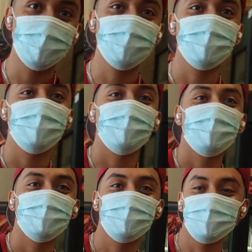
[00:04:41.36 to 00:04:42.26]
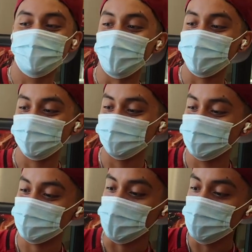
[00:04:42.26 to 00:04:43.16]
up? What's up,
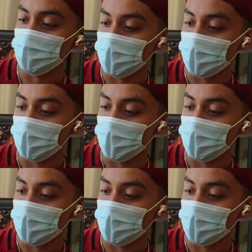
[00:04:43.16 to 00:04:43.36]
cuz? What's up,